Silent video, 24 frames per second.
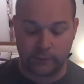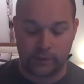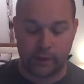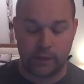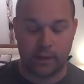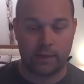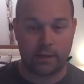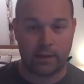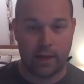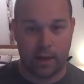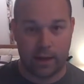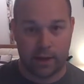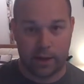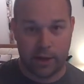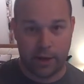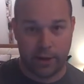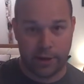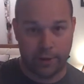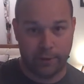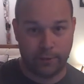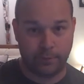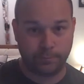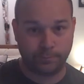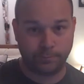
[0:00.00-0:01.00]
He's like,
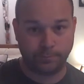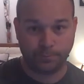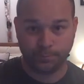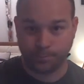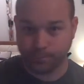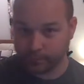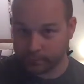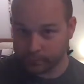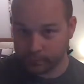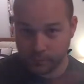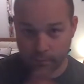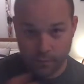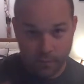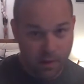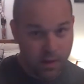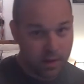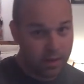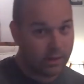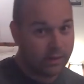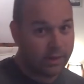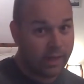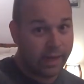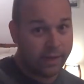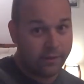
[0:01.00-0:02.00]

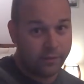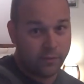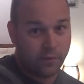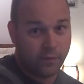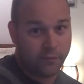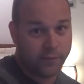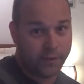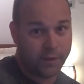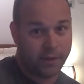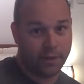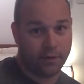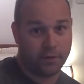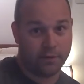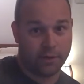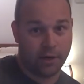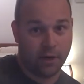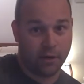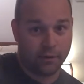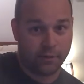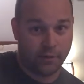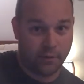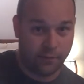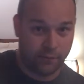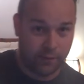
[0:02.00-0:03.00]
light's over here,
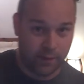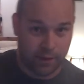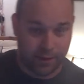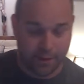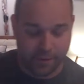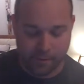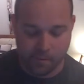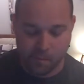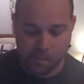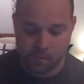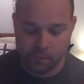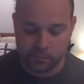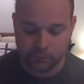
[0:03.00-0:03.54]
dark's over here.